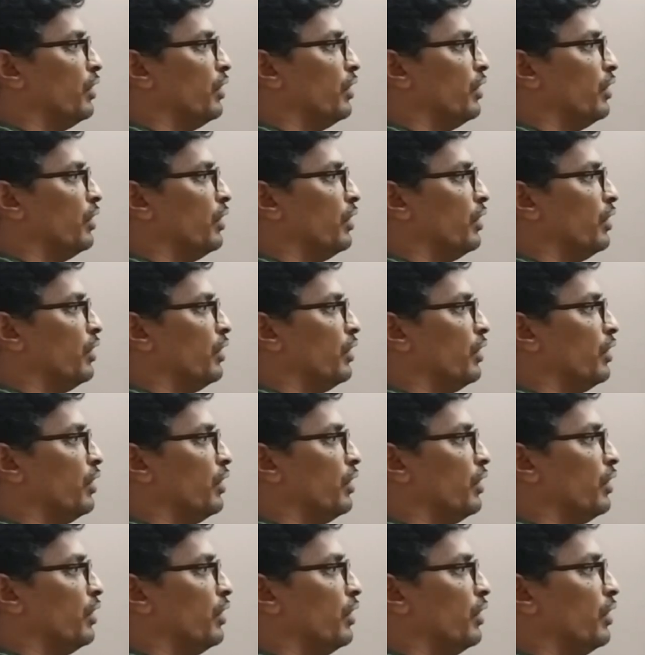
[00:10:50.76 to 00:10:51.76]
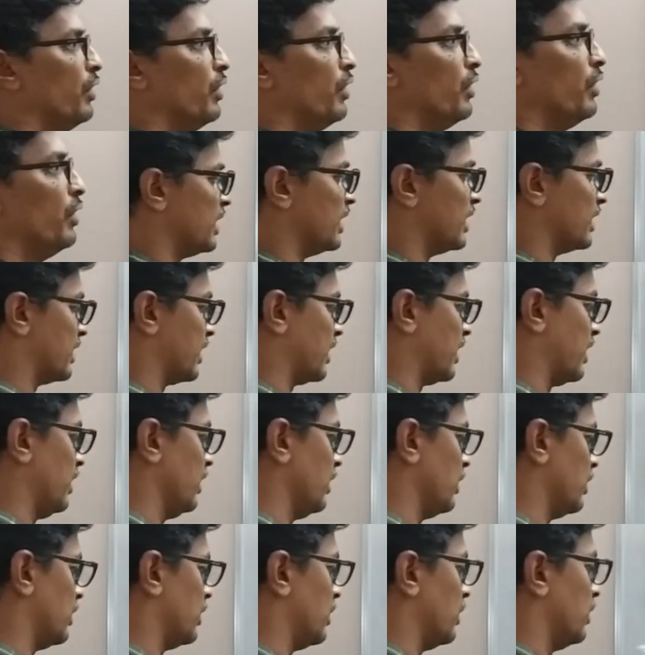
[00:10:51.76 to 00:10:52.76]
So when I substitute this
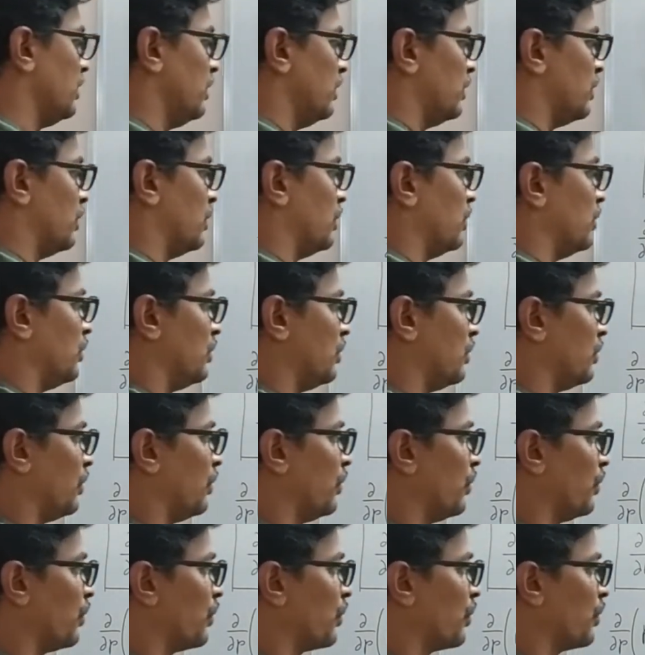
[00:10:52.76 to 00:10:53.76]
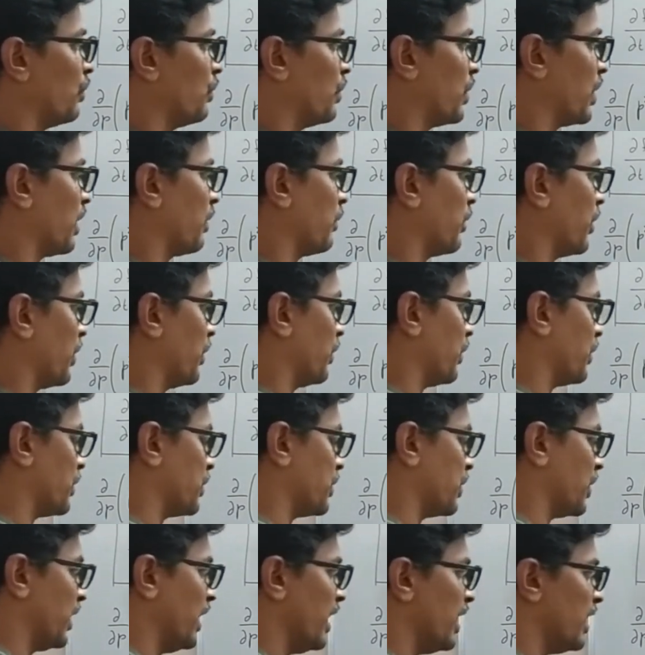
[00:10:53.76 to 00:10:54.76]
here, so what am I going to
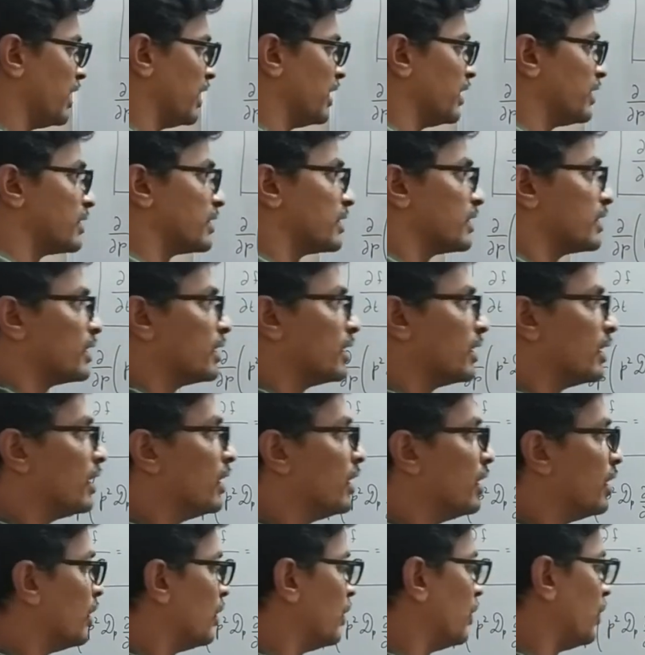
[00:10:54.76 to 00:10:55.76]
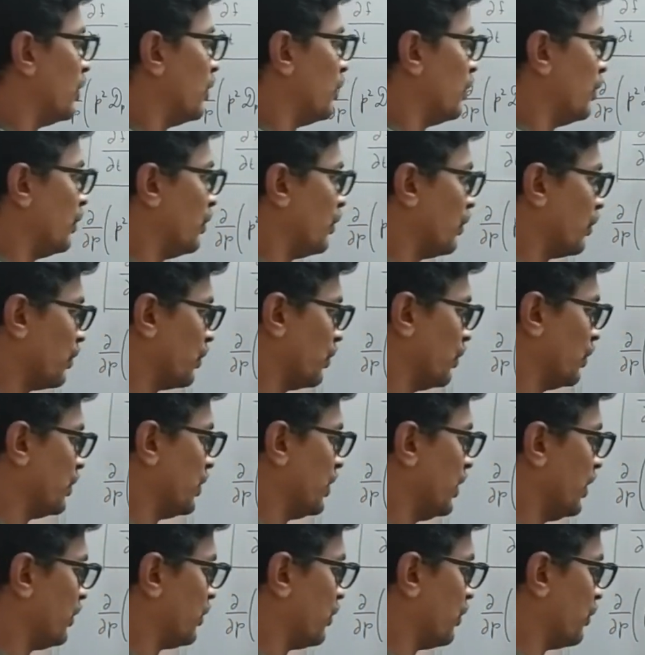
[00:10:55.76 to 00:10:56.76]
get is, so this
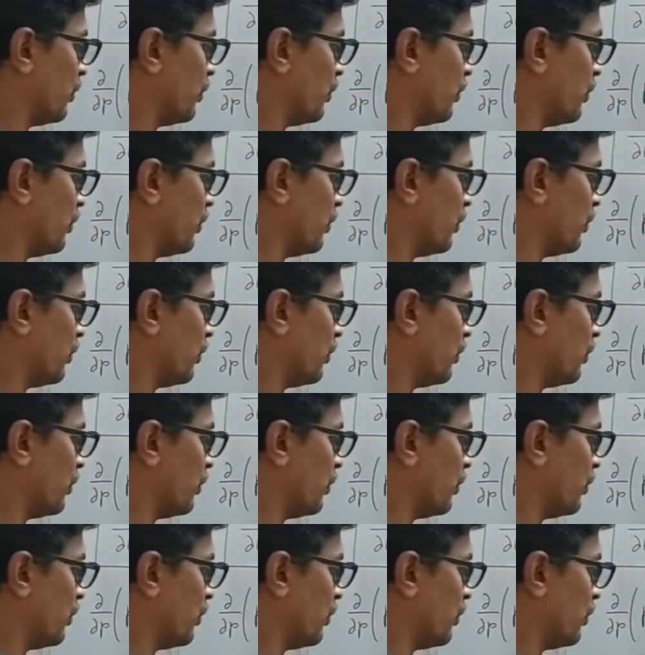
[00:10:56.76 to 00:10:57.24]
will be